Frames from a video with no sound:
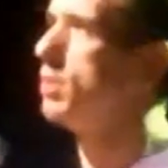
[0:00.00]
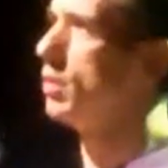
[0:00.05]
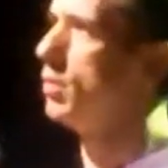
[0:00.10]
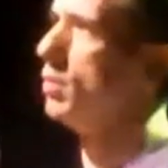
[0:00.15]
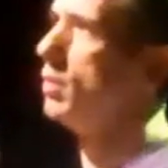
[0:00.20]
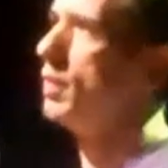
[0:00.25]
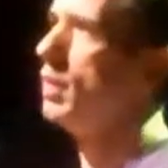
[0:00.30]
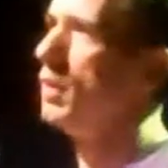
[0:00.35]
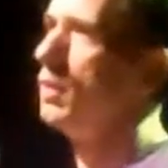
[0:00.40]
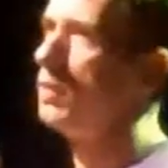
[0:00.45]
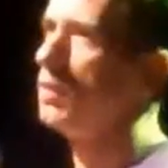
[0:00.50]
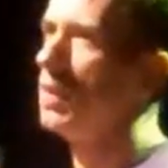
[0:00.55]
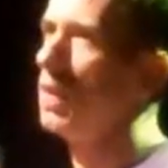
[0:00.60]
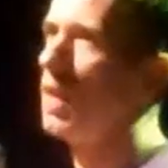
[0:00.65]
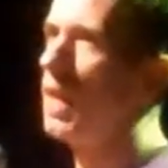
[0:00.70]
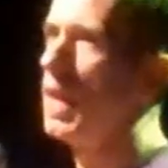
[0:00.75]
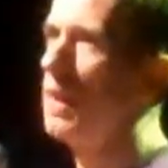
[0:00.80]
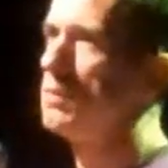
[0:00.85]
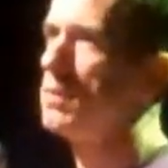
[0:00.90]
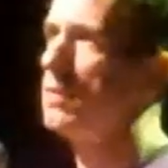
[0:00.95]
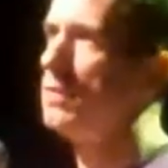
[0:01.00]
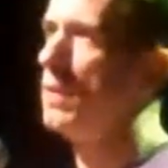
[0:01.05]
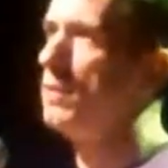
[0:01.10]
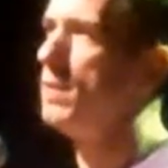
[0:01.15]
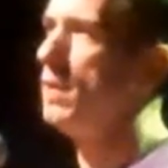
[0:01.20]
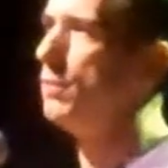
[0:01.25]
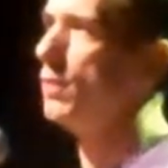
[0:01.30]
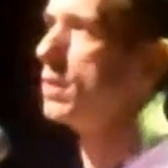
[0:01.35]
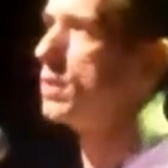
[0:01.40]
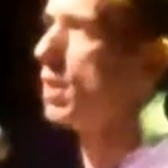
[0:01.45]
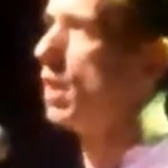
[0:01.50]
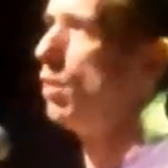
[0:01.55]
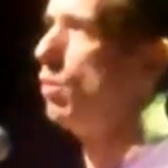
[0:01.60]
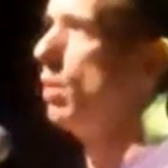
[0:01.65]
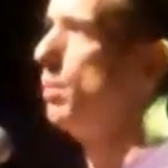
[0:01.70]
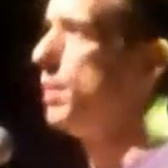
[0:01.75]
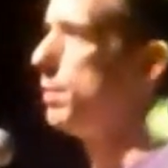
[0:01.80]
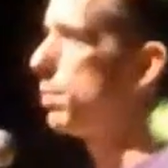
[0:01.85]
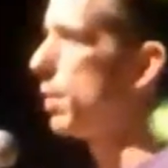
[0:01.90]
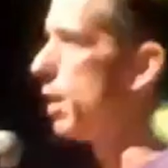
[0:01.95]
do is have the 50-foot tall
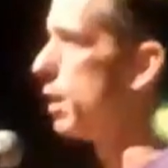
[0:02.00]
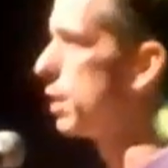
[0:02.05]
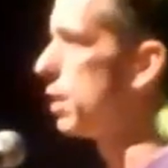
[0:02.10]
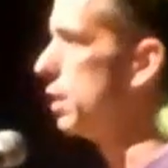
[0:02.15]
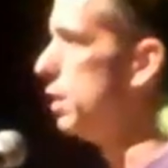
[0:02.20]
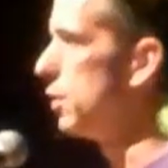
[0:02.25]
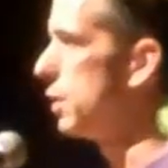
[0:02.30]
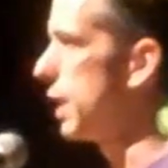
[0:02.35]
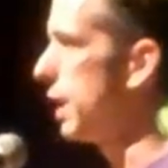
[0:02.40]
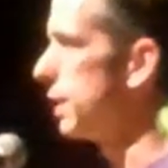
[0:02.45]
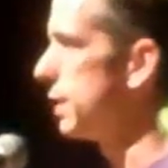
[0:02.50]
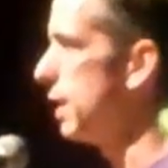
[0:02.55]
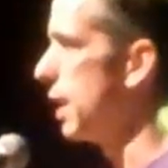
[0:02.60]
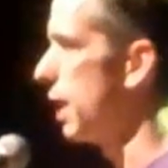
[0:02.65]
woman partner. You can't